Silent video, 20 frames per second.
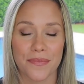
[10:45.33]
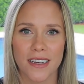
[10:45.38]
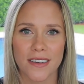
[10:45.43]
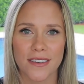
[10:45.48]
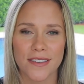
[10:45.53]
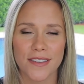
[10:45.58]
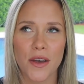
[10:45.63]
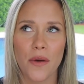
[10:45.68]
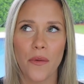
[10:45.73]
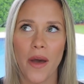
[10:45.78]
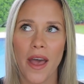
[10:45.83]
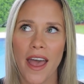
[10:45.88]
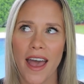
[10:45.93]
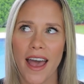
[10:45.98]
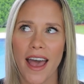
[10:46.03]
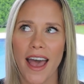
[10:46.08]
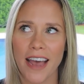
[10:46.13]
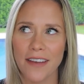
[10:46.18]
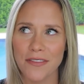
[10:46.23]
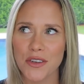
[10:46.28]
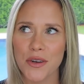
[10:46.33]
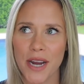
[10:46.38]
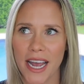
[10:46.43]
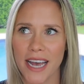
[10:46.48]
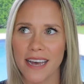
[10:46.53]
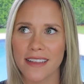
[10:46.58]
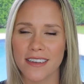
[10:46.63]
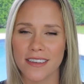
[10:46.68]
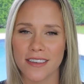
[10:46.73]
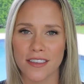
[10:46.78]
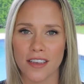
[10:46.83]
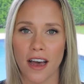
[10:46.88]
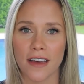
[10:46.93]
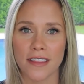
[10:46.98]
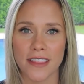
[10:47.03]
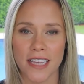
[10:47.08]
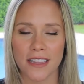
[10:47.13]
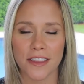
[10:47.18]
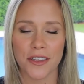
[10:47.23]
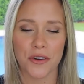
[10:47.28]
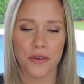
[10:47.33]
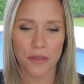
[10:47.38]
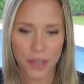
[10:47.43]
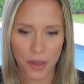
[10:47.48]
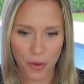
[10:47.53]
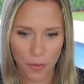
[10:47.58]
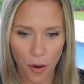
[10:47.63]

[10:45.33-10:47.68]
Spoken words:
So after I had this thought that literally